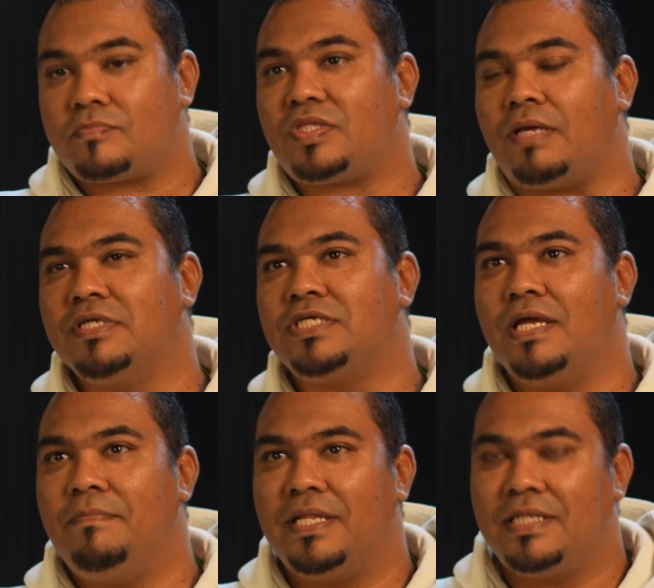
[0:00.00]
Michelle
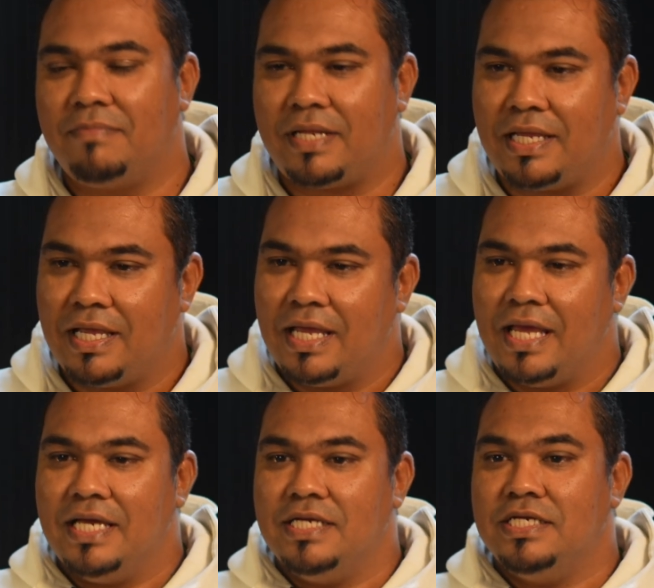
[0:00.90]
Pentelbury.
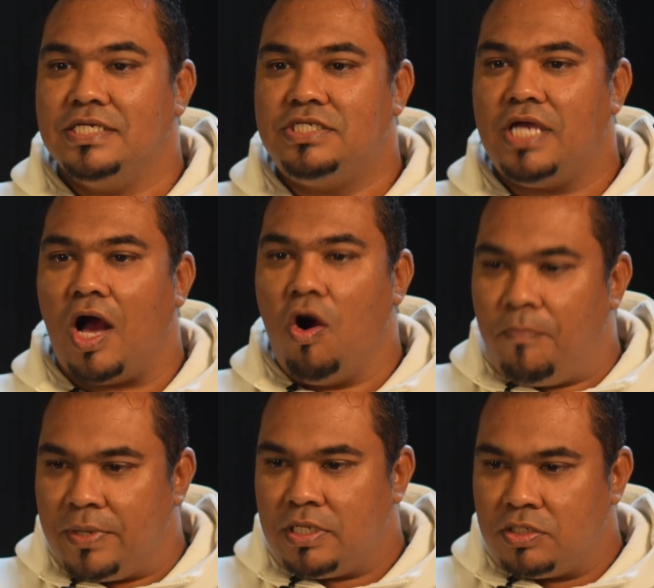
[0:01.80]
She
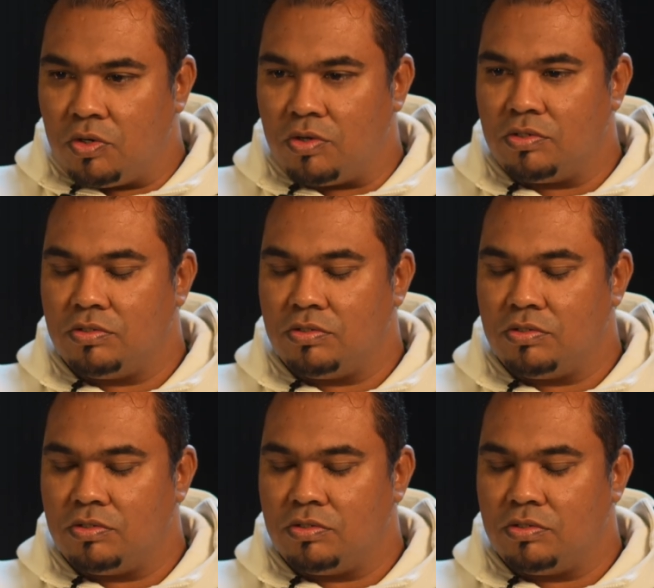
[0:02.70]
opened the door,